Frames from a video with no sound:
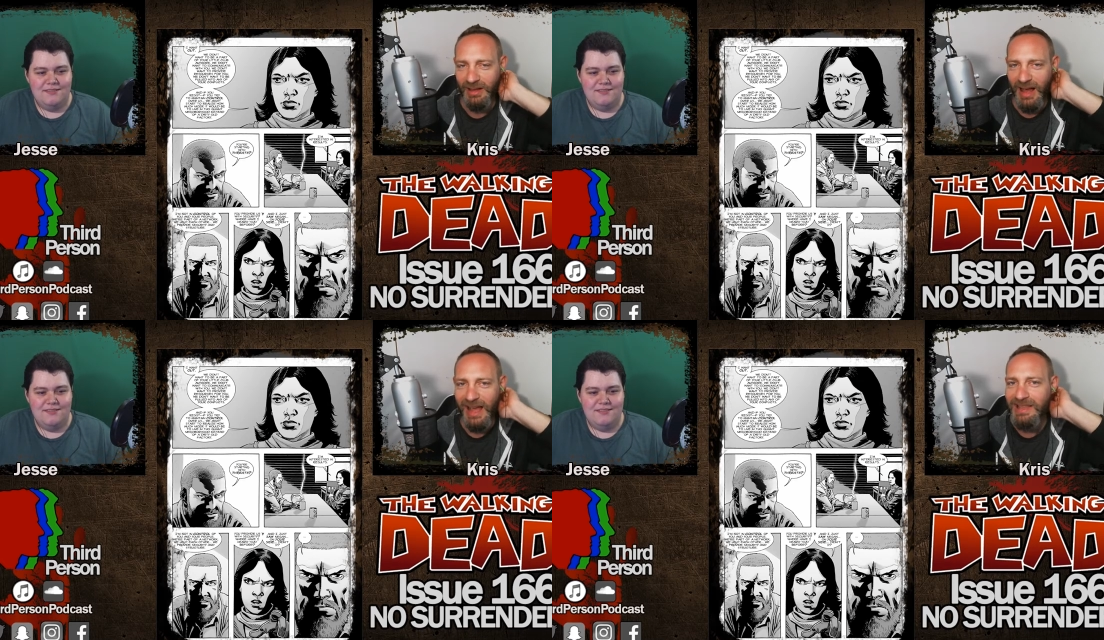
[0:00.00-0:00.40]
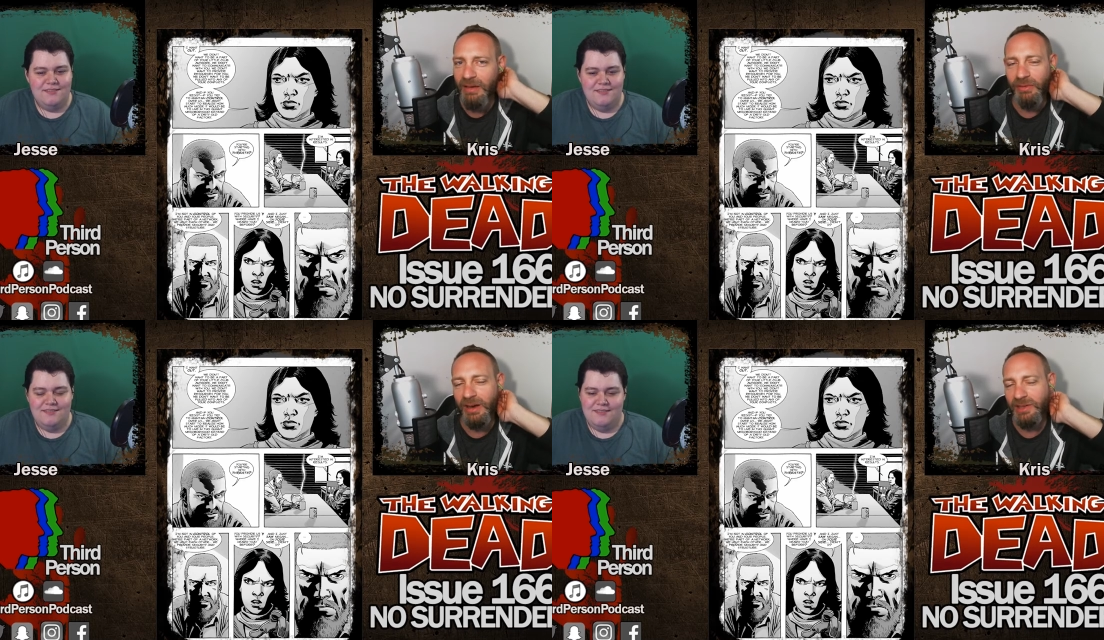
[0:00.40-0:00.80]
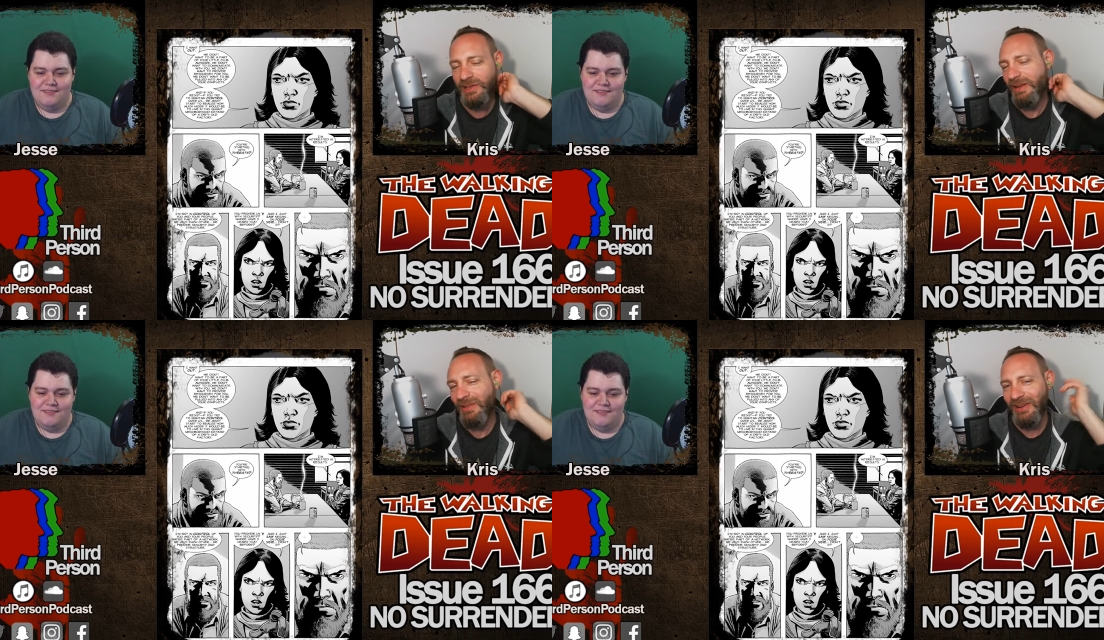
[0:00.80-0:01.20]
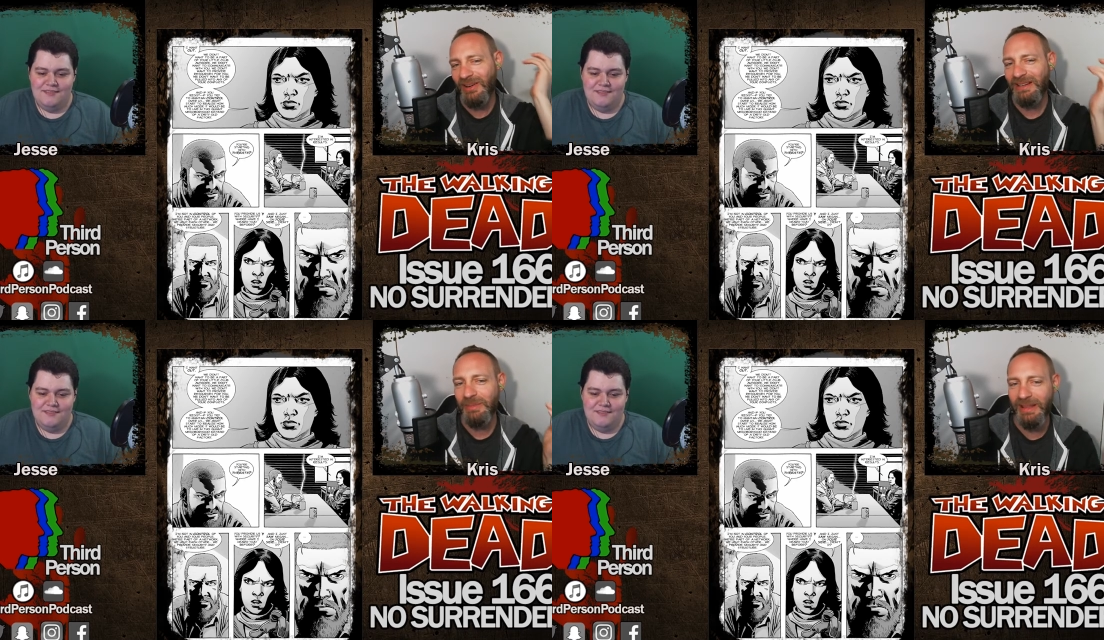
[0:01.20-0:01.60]
Speaker 1: I never. It just never
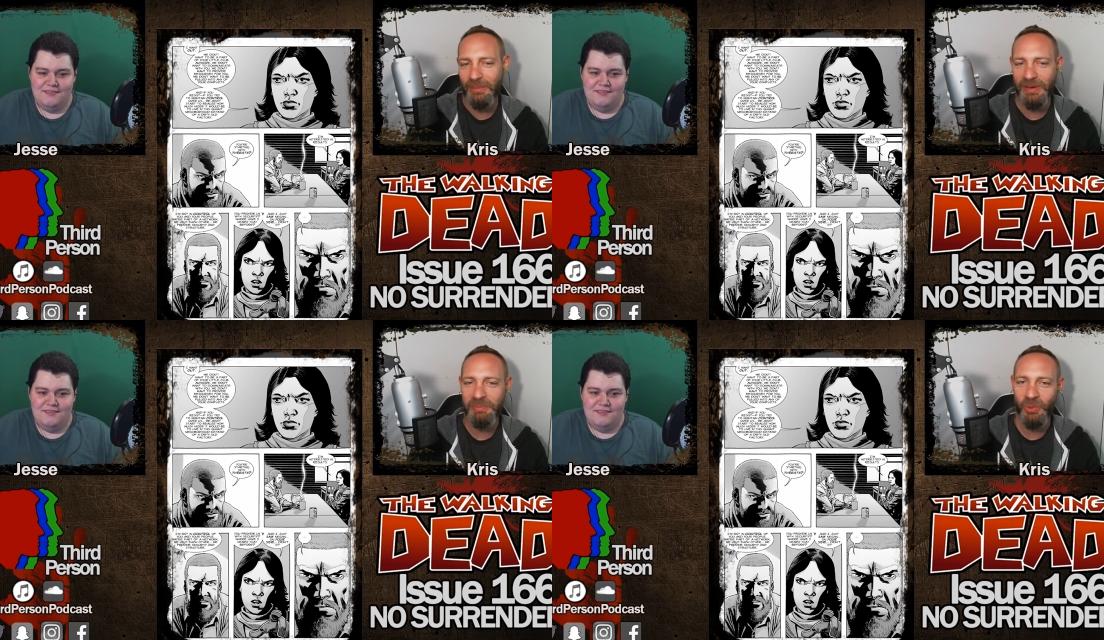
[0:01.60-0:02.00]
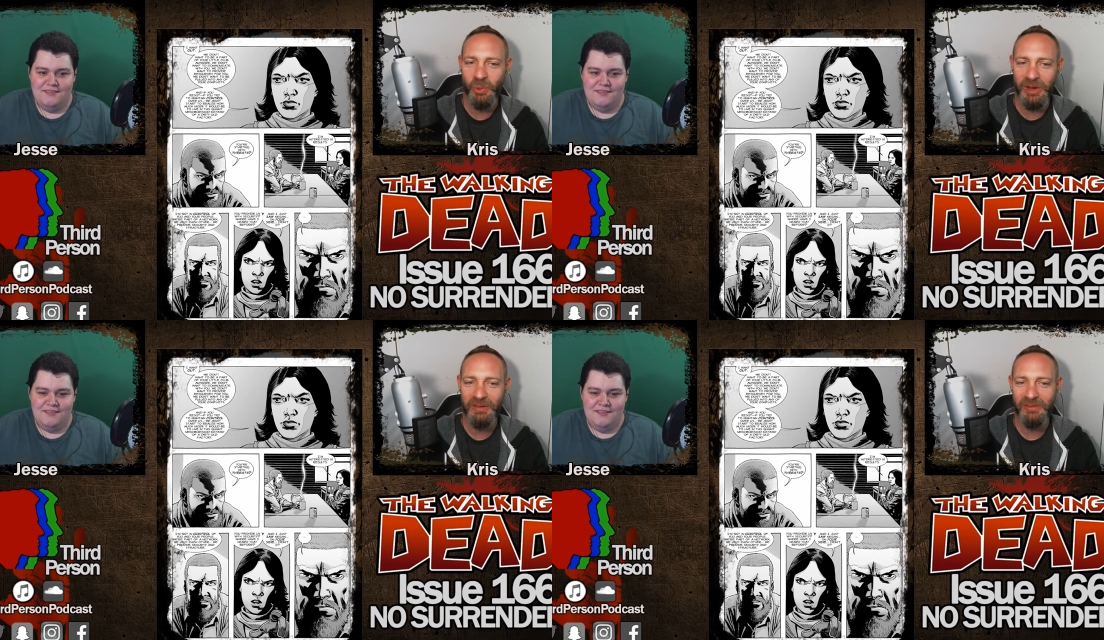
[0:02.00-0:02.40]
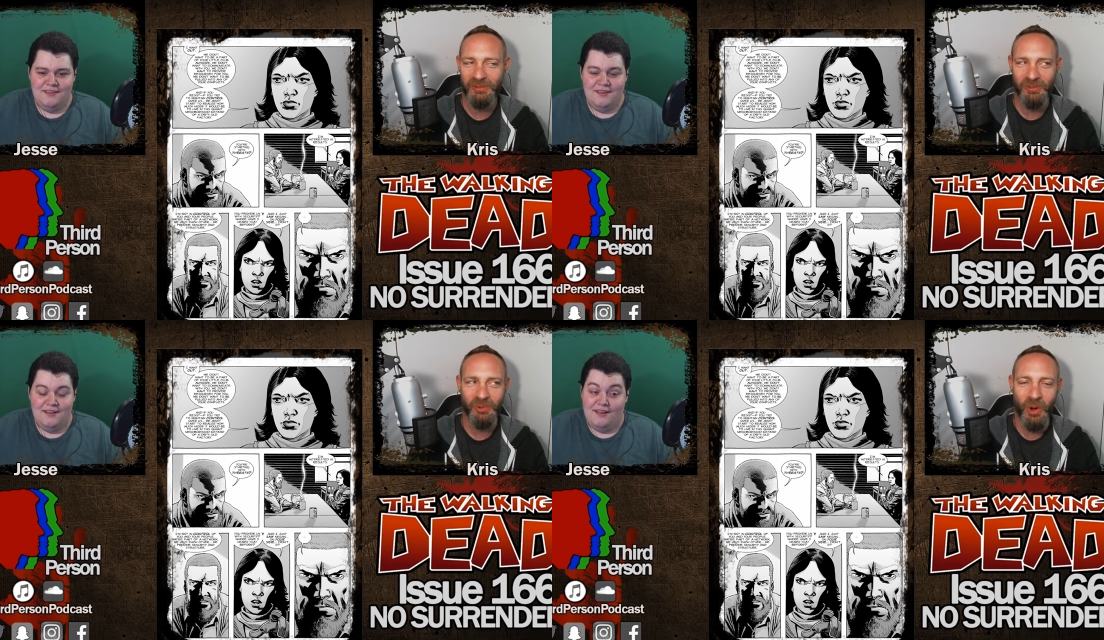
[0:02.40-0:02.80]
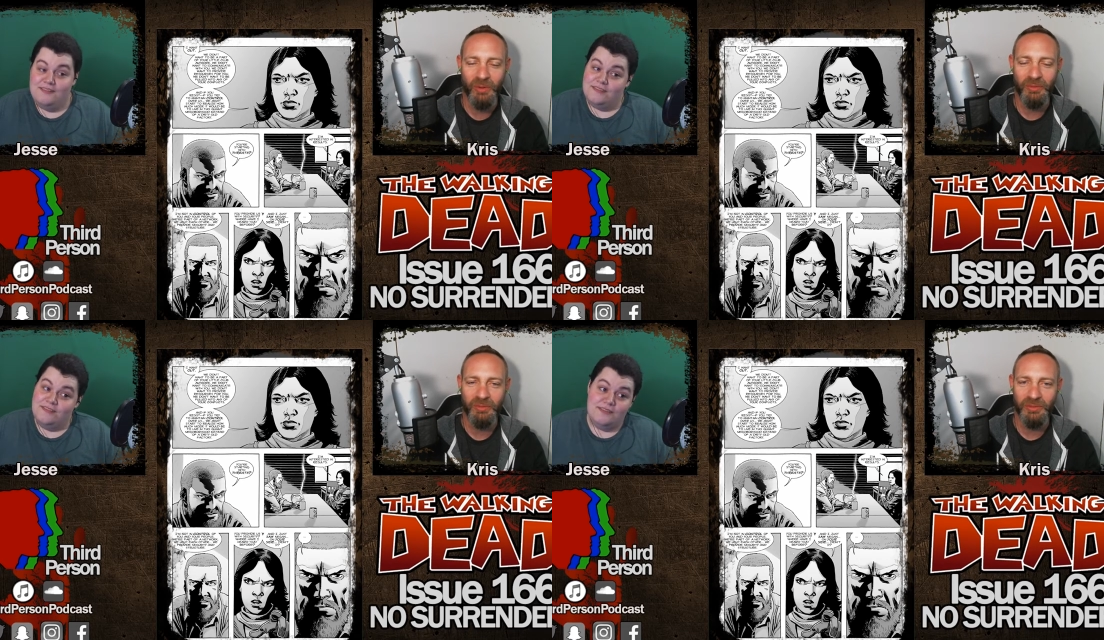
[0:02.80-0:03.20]
occurred to me that people wouldn't ro-
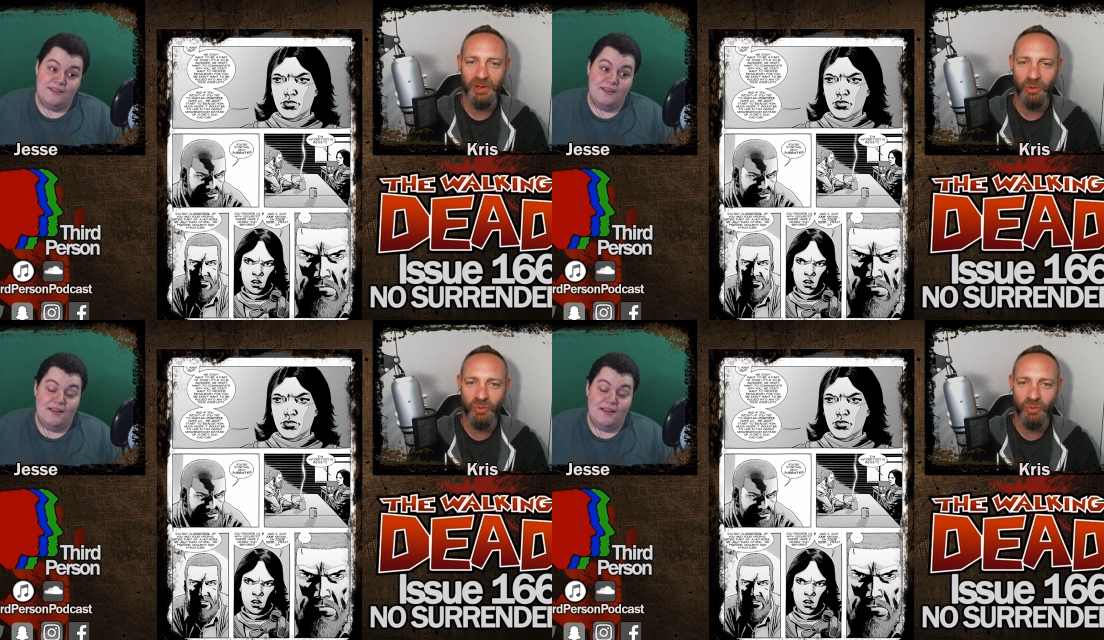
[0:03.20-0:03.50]
you know